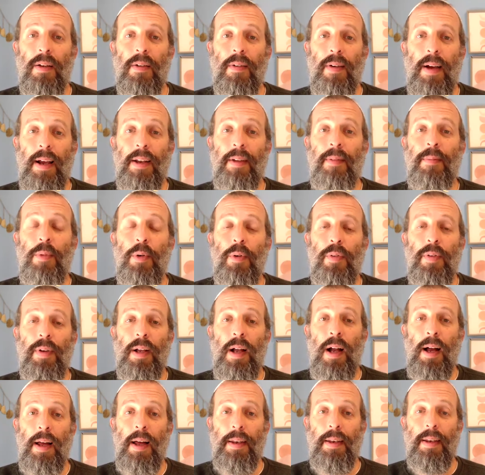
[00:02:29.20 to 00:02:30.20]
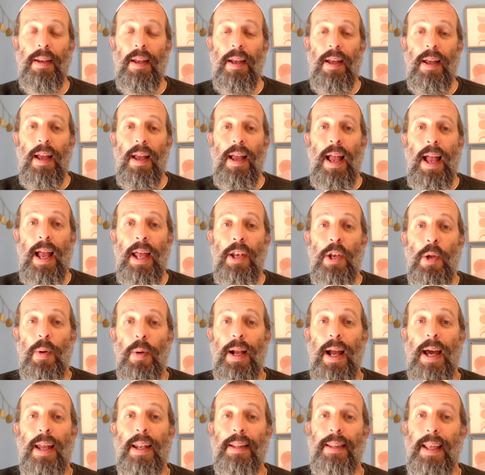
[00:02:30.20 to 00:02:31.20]
right? And moving on and
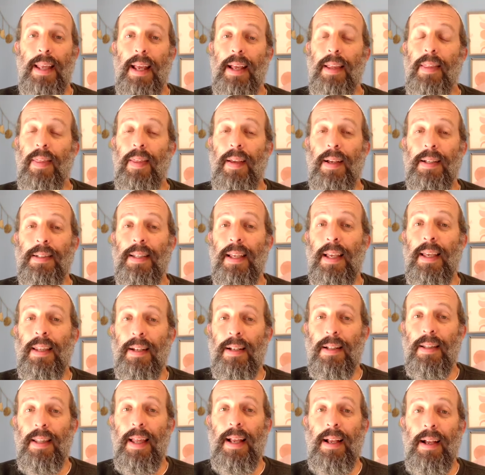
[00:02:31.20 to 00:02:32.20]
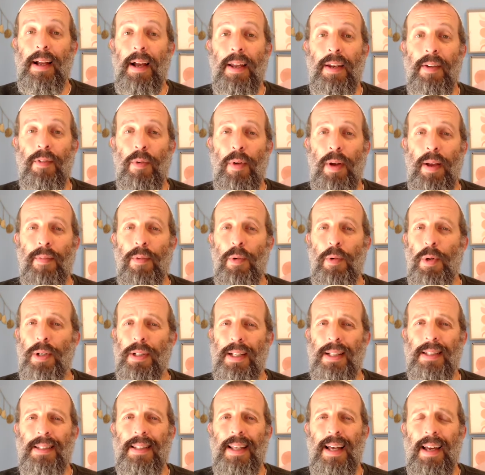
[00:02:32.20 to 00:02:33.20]
knowing how to take things in a light kind of way. Of course,
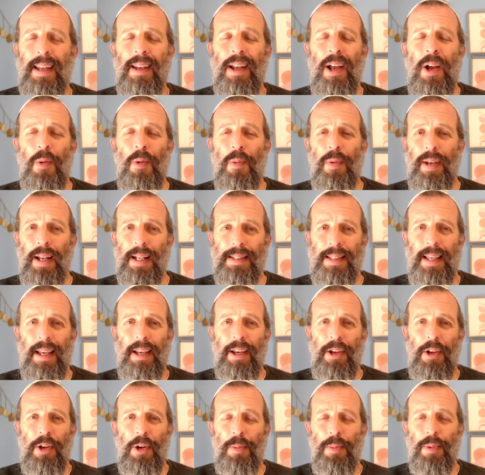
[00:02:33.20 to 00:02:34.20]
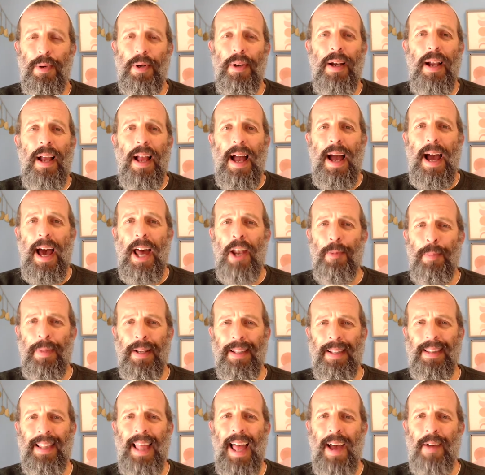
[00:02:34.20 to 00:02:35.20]
that's not, when I say humor, I don't
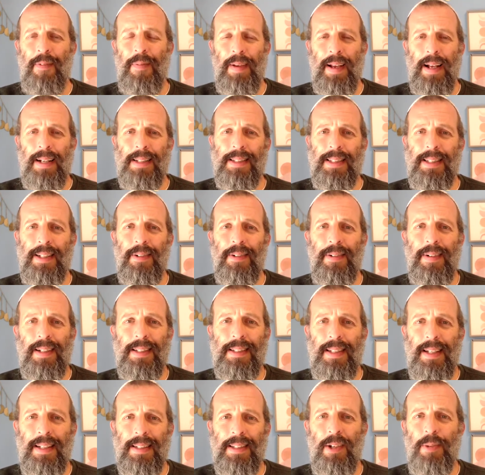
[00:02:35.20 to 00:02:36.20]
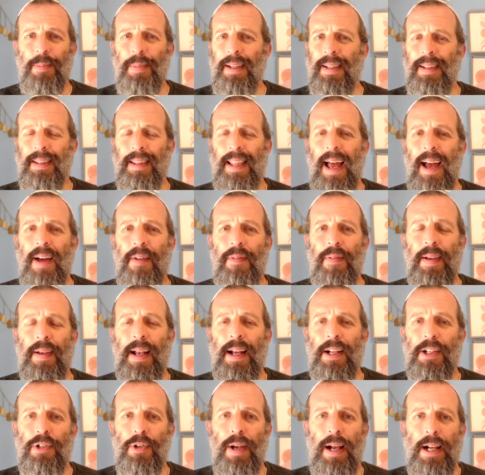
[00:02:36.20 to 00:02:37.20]
mean laughing at serious things. I don't mean laughing
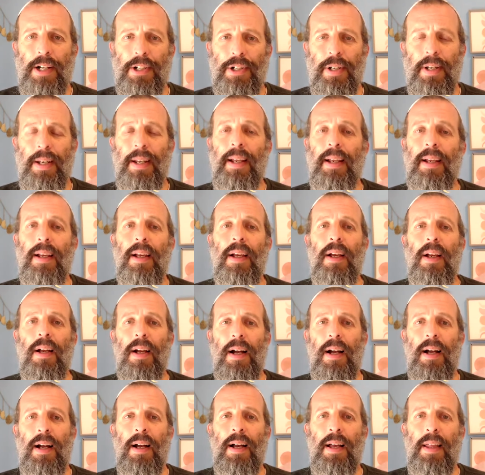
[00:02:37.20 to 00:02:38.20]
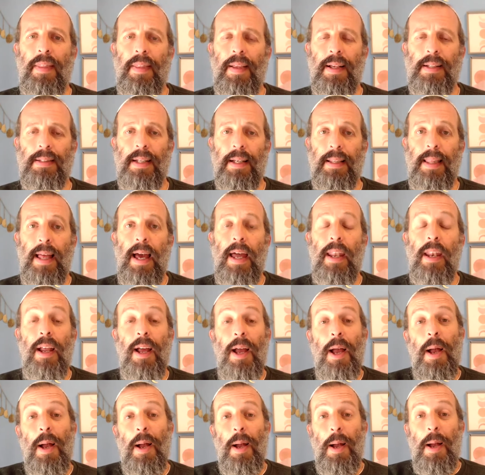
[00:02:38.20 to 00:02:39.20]
at tragedy and things like that.
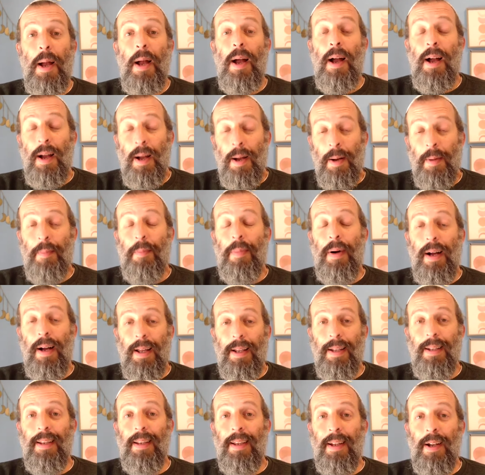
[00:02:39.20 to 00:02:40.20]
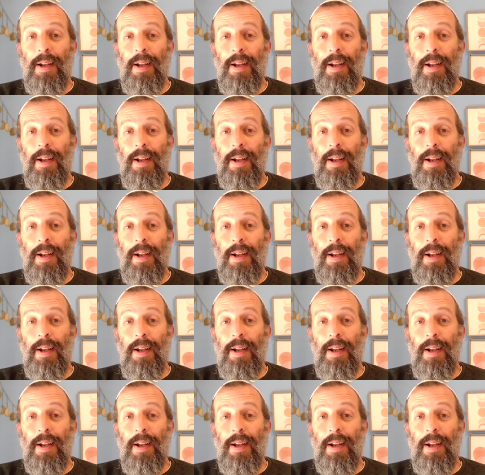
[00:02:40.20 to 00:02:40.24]
But,